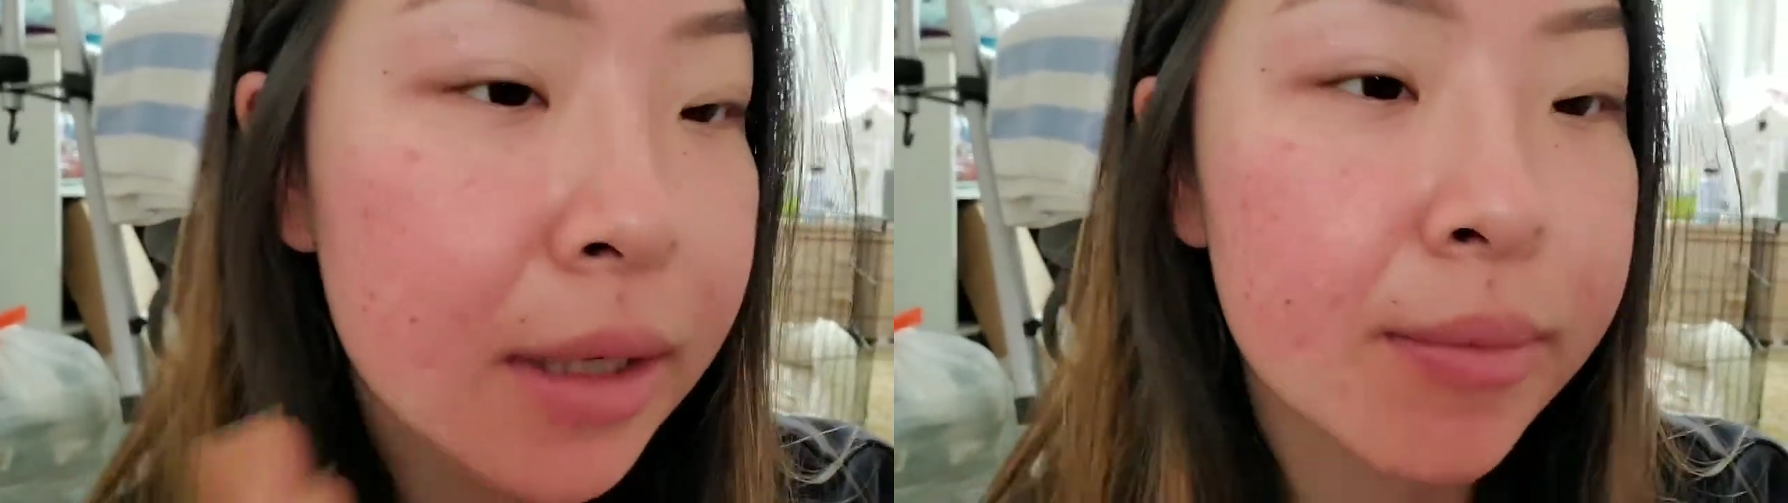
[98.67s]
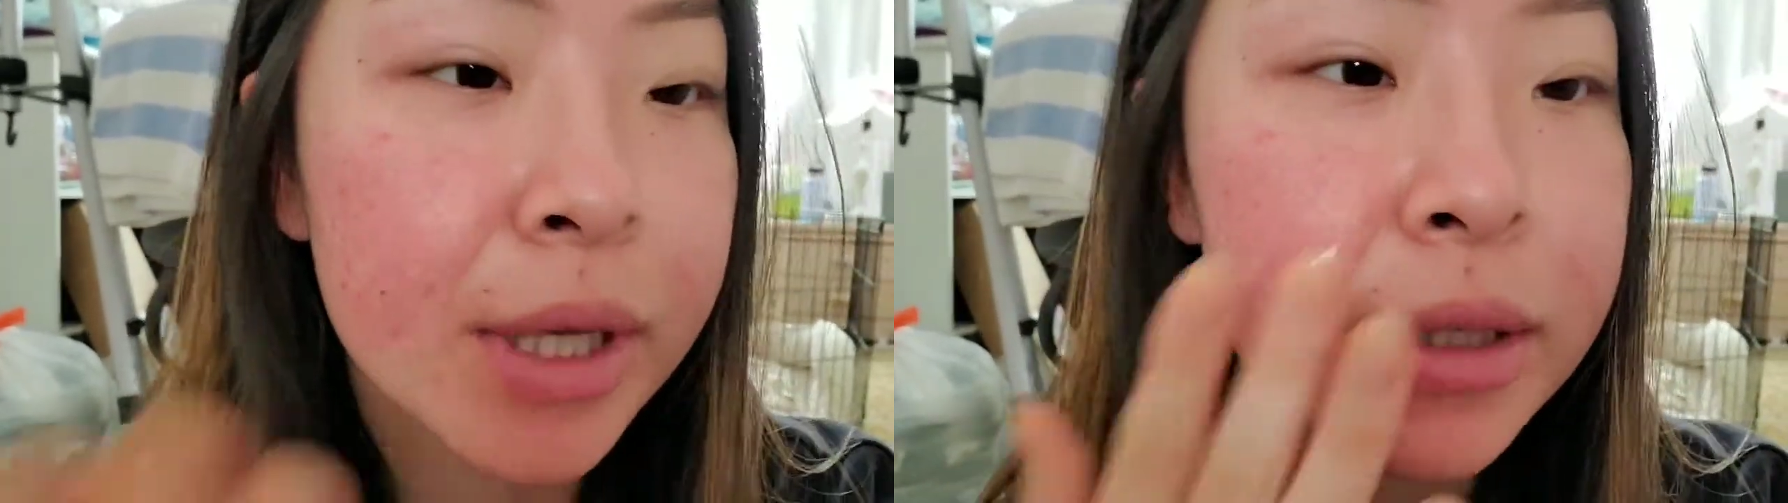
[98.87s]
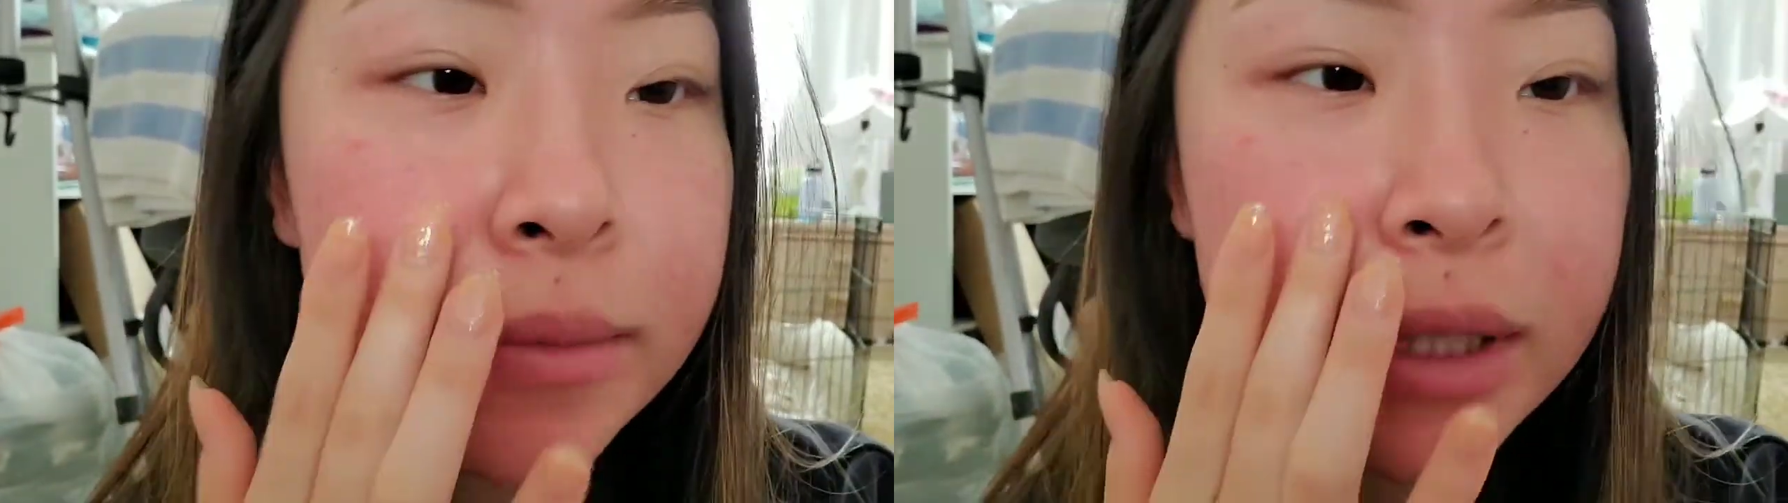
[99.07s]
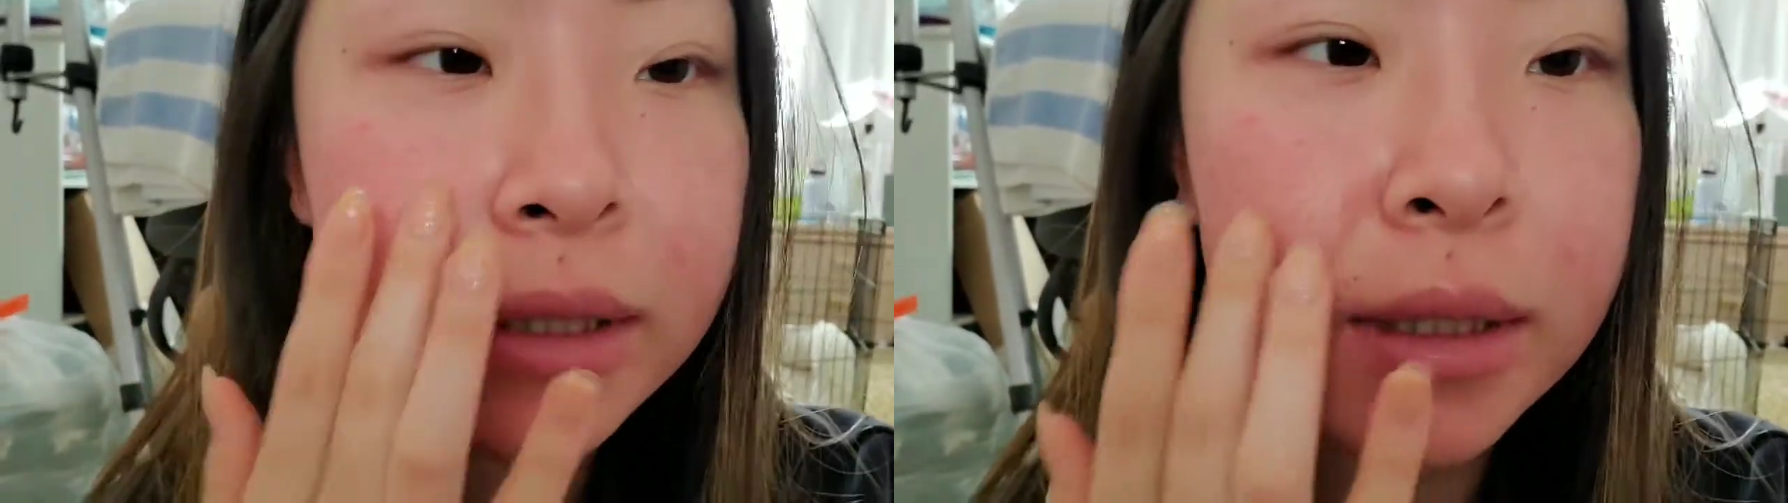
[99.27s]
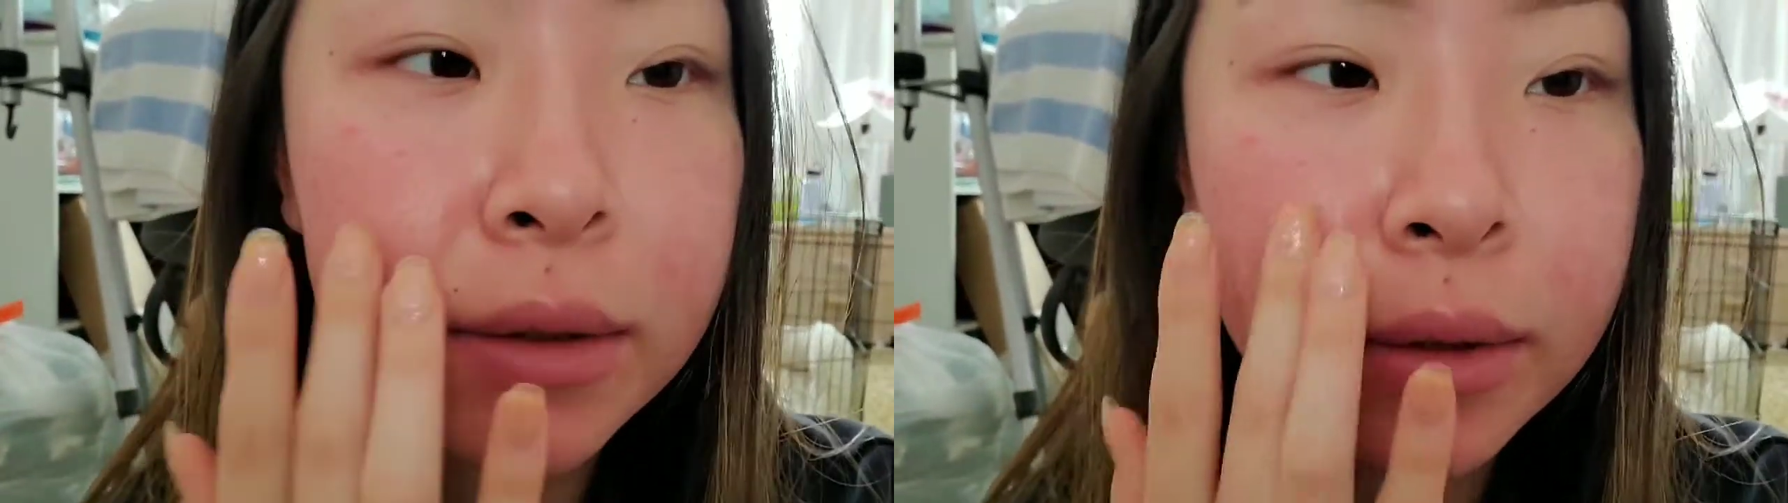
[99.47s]
it makes my
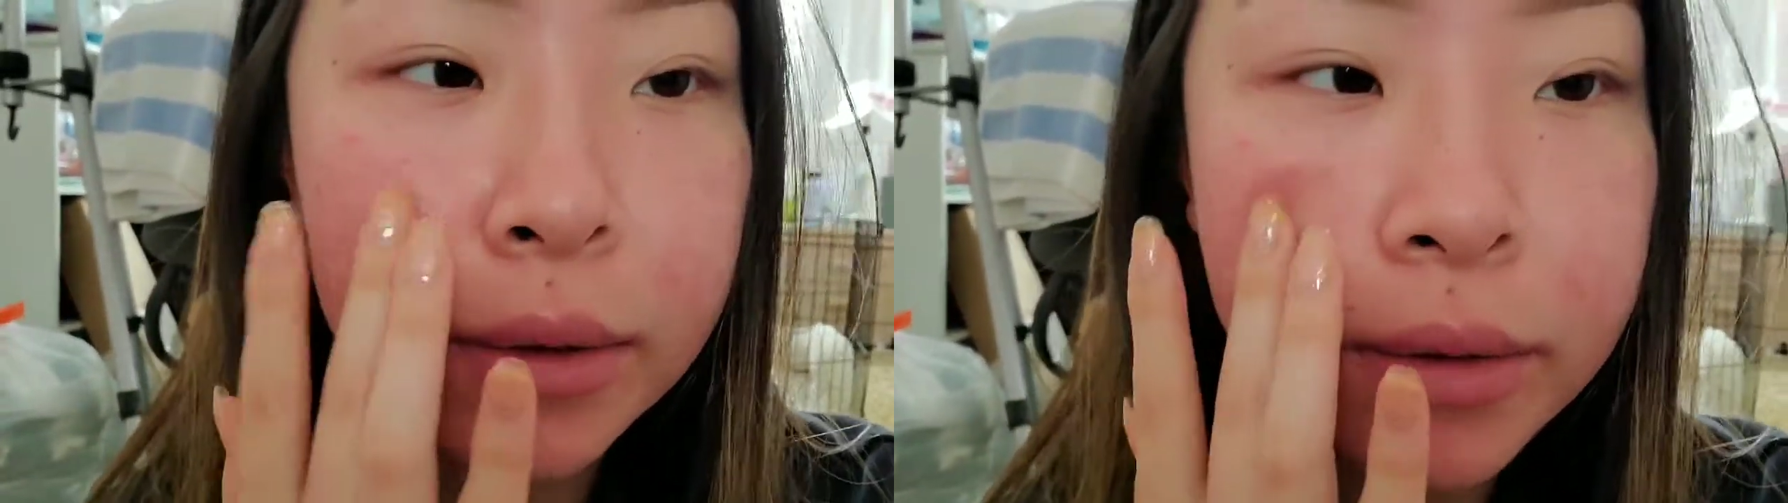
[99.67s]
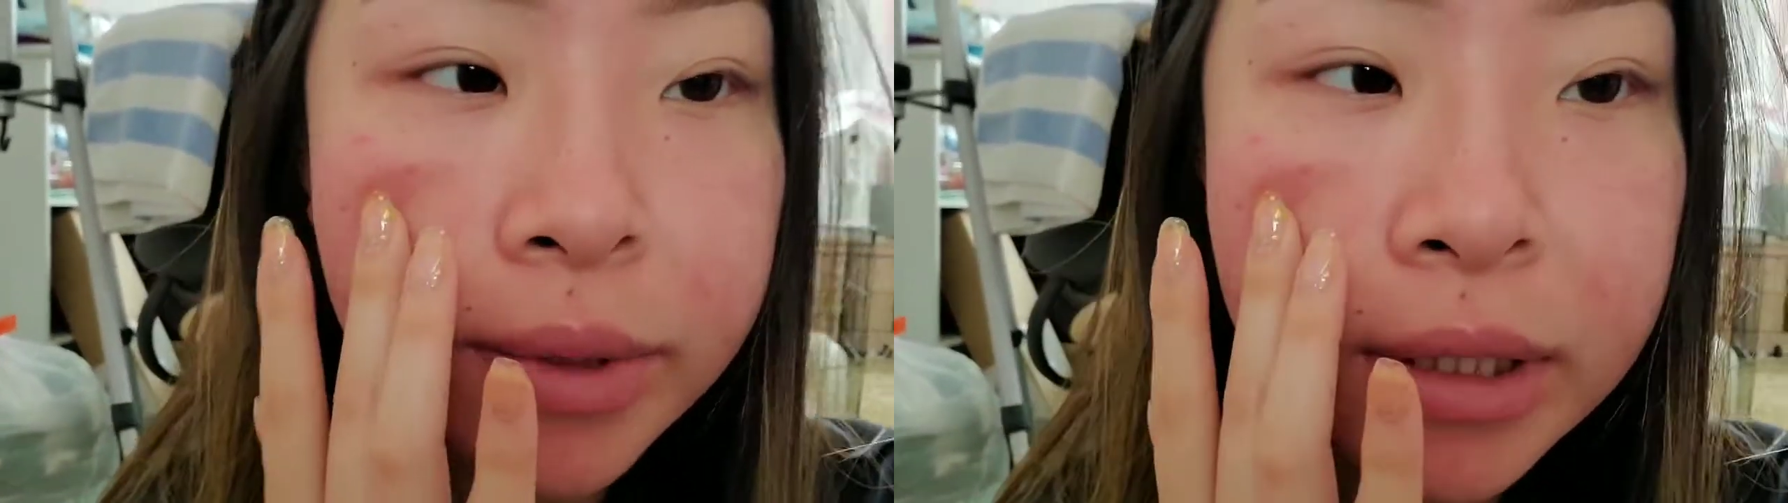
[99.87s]
skin look a little bit